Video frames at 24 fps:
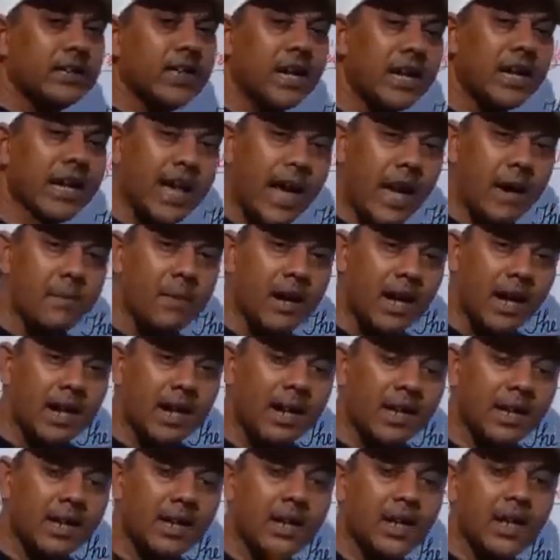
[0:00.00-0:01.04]
the
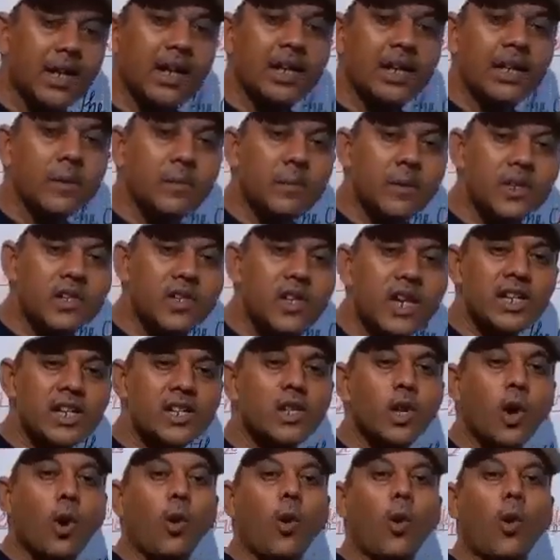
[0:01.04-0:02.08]
camel
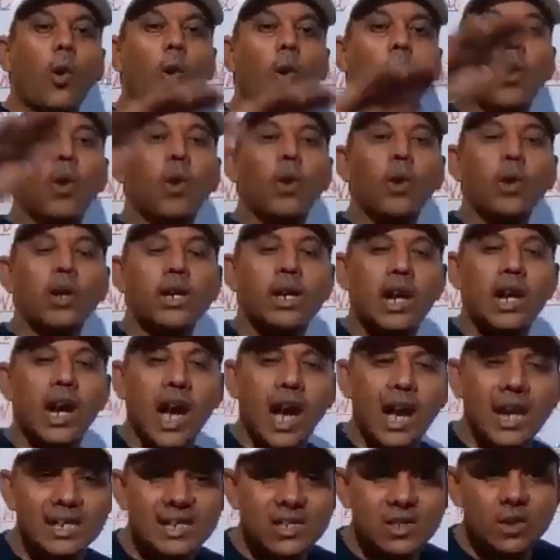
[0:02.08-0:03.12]
represents the whole
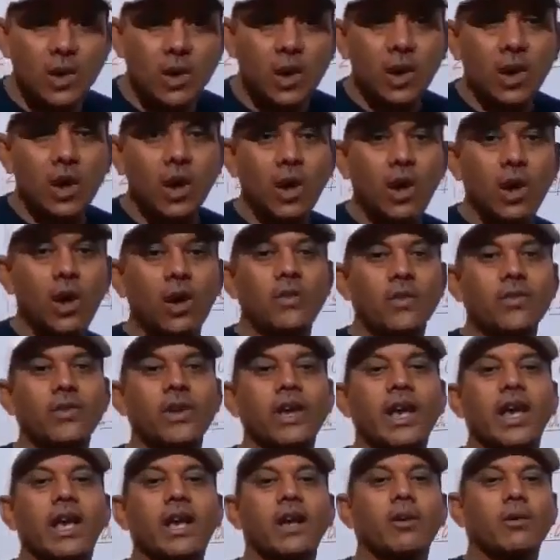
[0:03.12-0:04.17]
class of
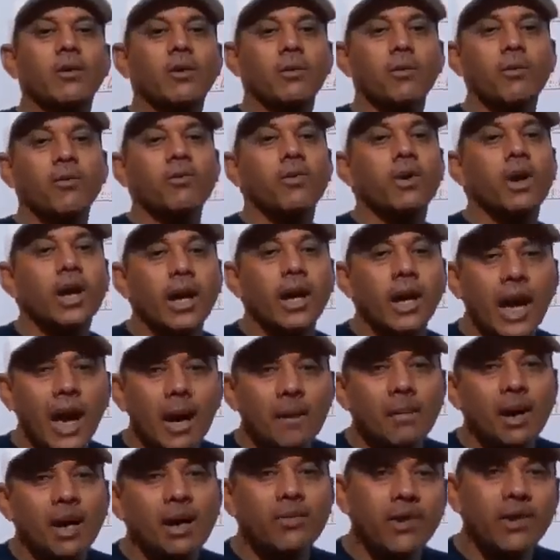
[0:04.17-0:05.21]

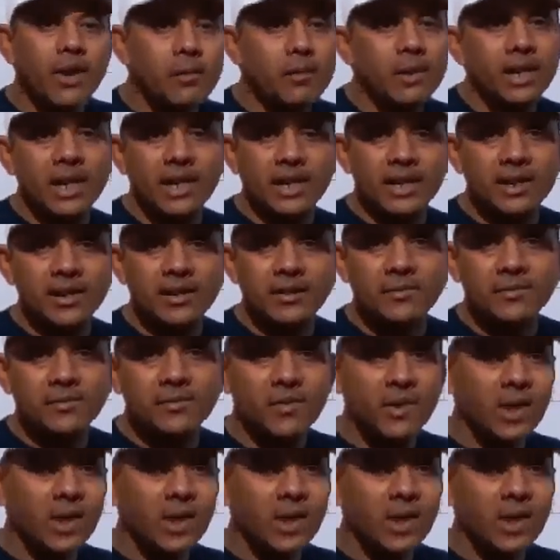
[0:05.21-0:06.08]
camel family.